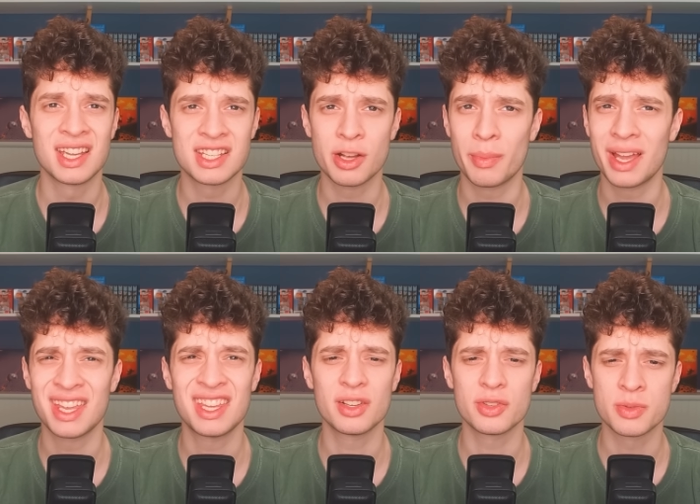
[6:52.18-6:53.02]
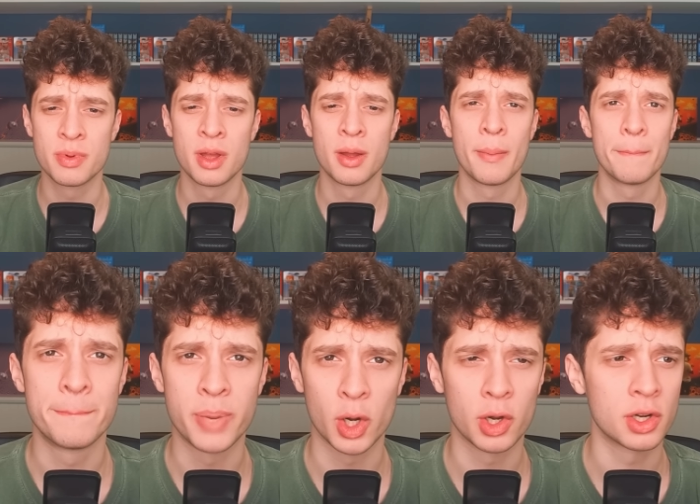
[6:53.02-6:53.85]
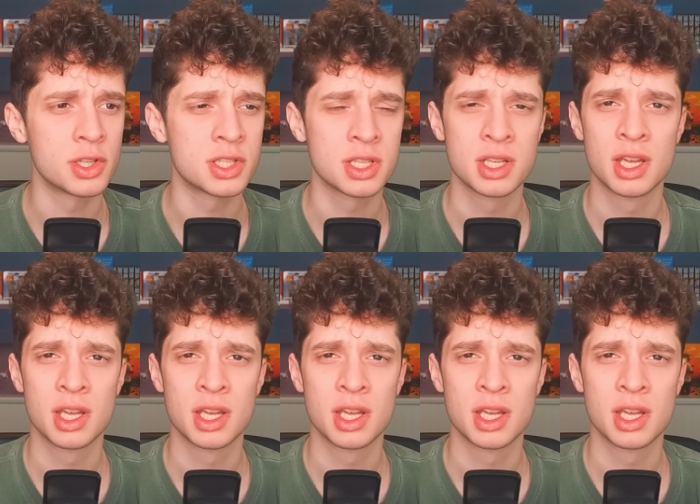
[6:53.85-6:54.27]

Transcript: until my heels burned.